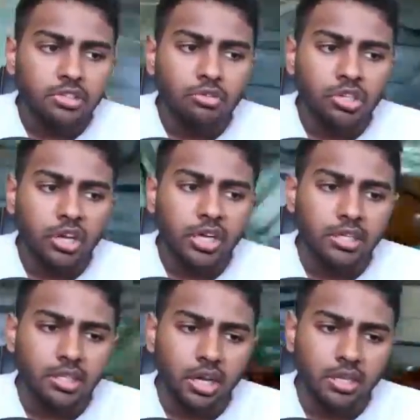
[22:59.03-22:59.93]
no ducking
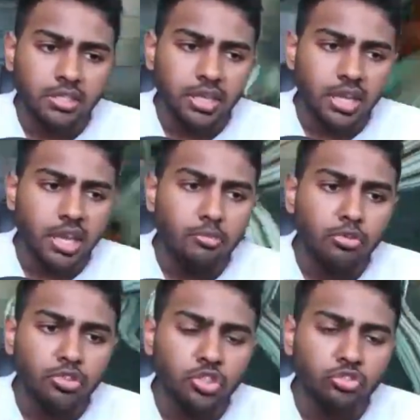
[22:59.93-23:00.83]
stance. It
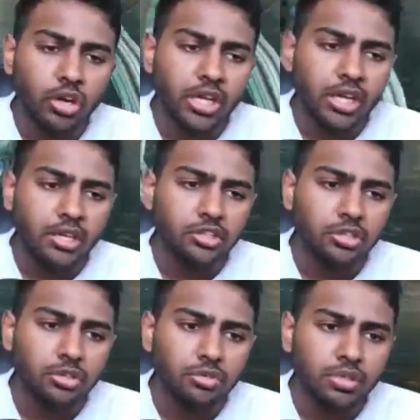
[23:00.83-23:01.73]
moves straight
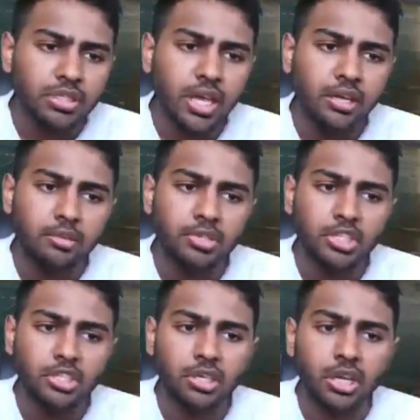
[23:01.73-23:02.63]
into standing
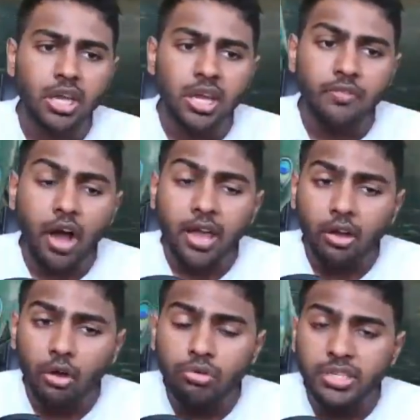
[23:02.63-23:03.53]
position. If I hold